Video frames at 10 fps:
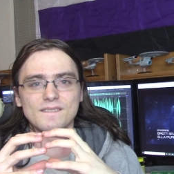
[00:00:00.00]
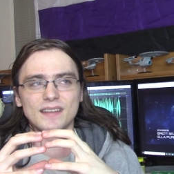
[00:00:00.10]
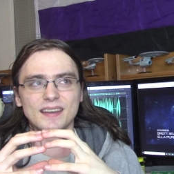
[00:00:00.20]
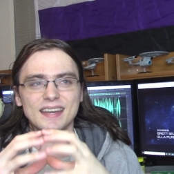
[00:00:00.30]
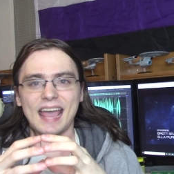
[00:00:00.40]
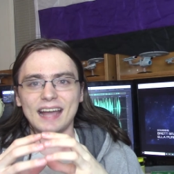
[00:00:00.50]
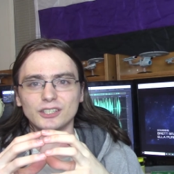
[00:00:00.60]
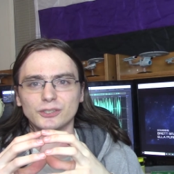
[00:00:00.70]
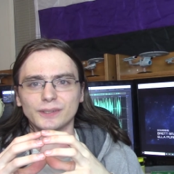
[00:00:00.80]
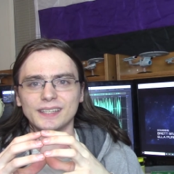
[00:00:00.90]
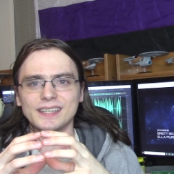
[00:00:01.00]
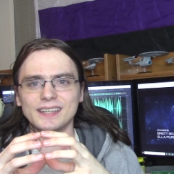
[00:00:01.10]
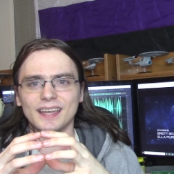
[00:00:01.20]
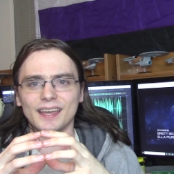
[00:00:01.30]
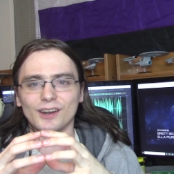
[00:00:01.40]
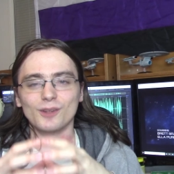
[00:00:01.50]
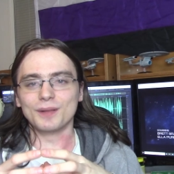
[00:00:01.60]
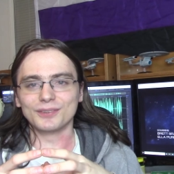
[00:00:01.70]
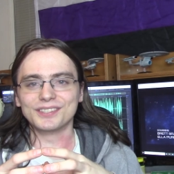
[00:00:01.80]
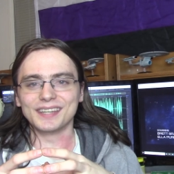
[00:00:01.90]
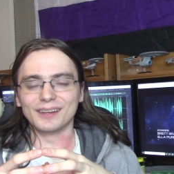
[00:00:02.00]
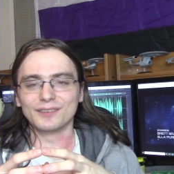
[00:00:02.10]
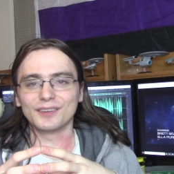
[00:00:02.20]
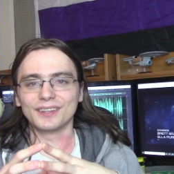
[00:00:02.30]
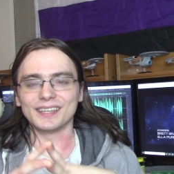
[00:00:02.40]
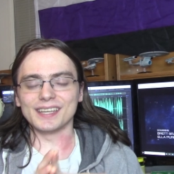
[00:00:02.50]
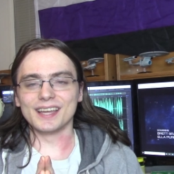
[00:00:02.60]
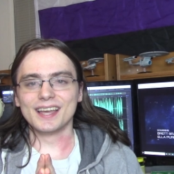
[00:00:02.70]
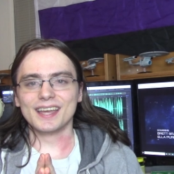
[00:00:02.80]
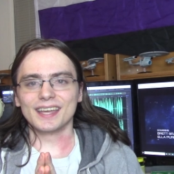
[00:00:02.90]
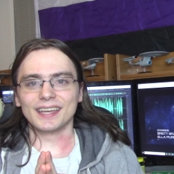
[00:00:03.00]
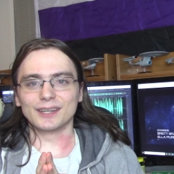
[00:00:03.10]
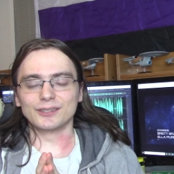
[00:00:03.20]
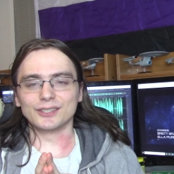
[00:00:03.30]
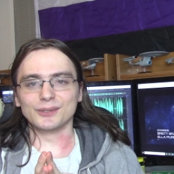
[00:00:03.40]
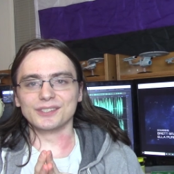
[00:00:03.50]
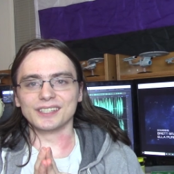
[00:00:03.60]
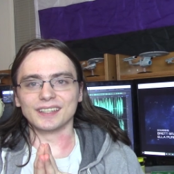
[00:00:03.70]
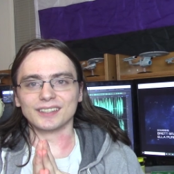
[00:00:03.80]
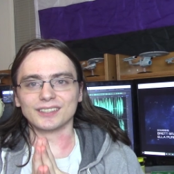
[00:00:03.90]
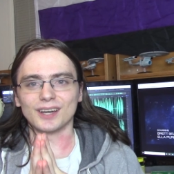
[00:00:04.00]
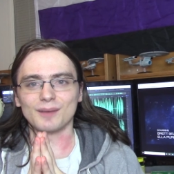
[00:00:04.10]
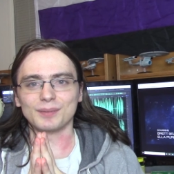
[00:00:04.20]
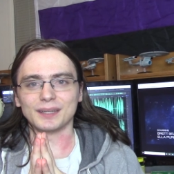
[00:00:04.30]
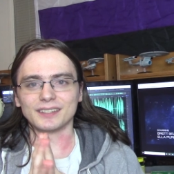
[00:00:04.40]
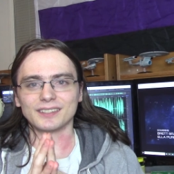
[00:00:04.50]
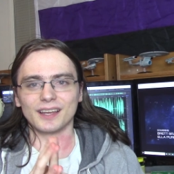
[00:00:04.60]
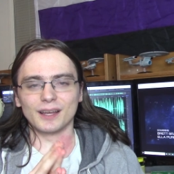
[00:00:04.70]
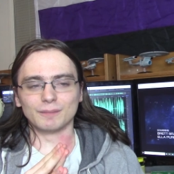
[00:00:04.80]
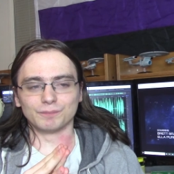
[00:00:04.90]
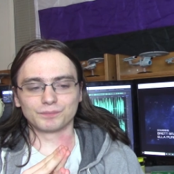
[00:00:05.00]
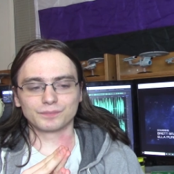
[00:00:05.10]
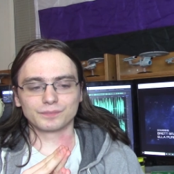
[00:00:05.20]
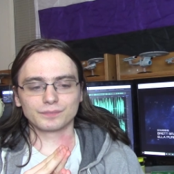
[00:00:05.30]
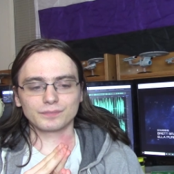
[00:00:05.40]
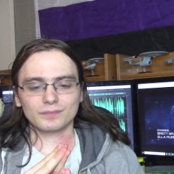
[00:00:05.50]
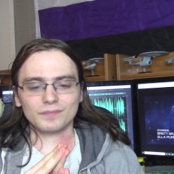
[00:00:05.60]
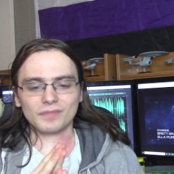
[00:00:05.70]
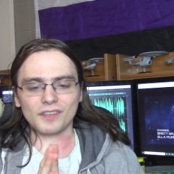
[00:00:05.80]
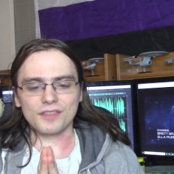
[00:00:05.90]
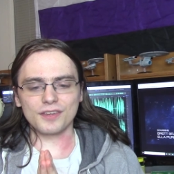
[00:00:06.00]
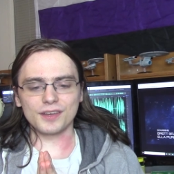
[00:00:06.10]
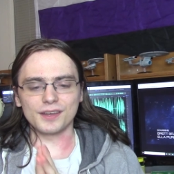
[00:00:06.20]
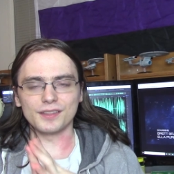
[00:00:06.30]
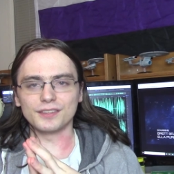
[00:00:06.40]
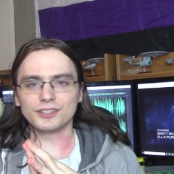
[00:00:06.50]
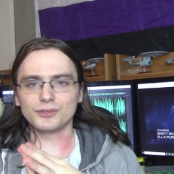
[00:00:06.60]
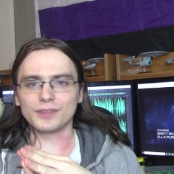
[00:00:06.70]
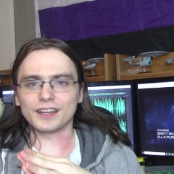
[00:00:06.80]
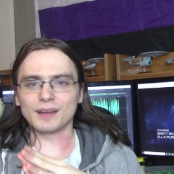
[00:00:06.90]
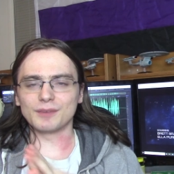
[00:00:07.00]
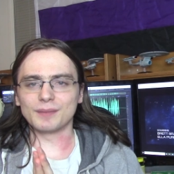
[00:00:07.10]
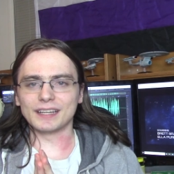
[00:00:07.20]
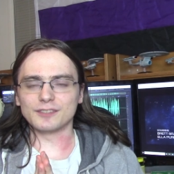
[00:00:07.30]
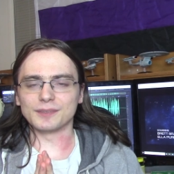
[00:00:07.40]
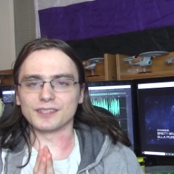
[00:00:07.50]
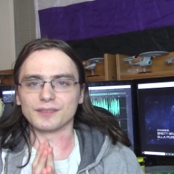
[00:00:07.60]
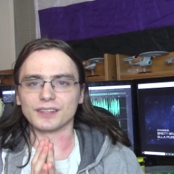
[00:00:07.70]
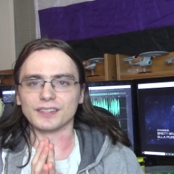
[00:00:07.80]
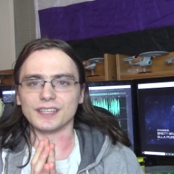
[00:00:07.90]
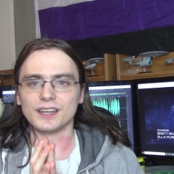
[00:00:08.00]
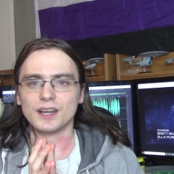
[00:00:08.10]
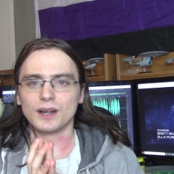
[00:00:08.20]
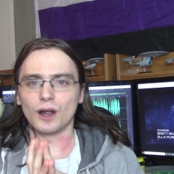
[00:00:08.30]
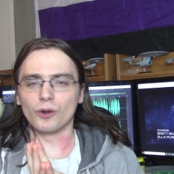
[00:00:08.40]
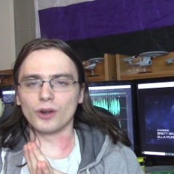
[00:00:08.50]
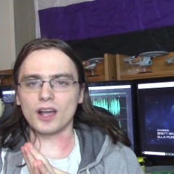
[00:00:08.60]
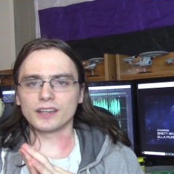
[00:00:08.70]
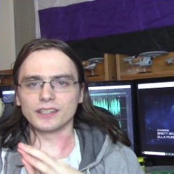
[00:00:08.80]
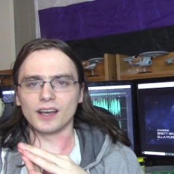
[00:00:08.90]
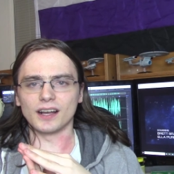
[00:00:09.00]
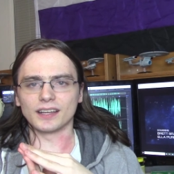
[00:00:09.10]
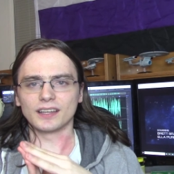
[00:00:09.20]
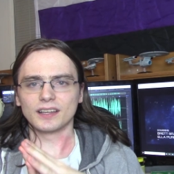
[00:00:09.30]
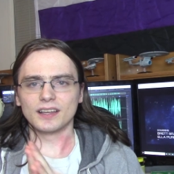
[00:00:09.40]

naturally and almost stealthily introducing the topics. The two that come to mind specifically are Rock Talk.